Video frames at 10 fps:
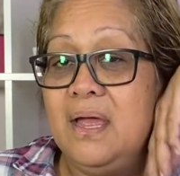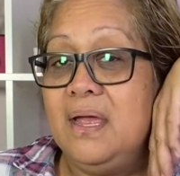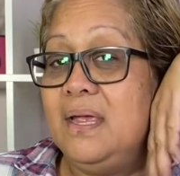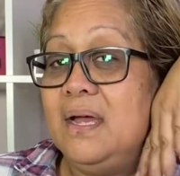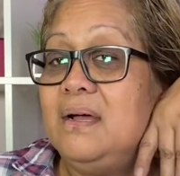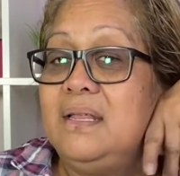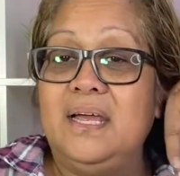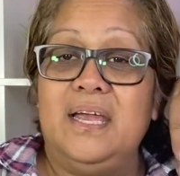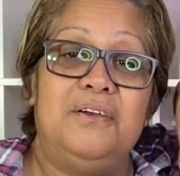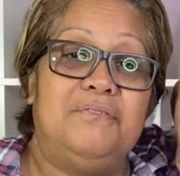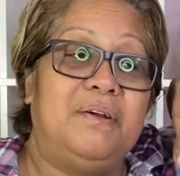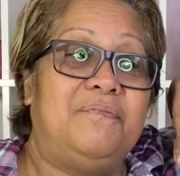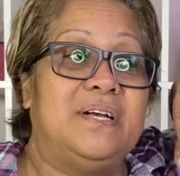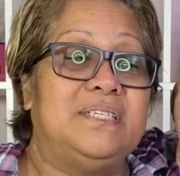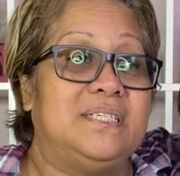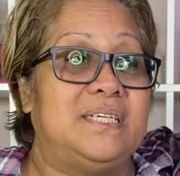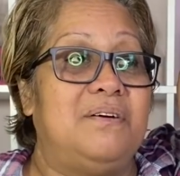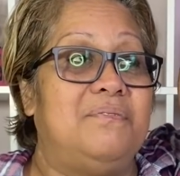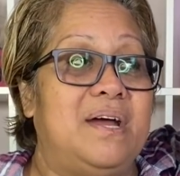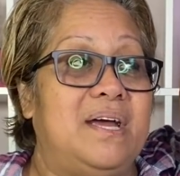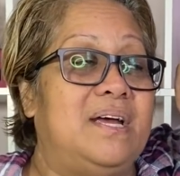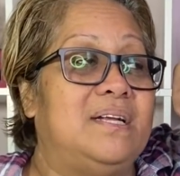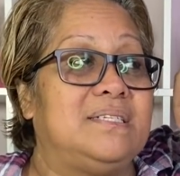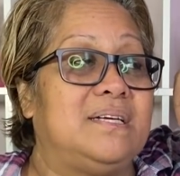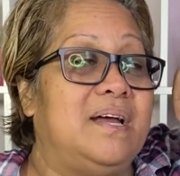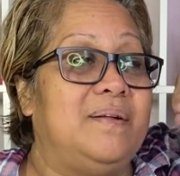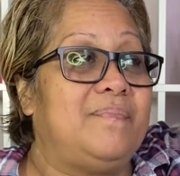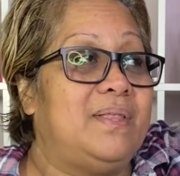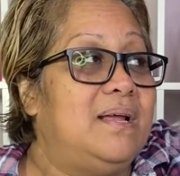yeah, the earring faces that way and it's going,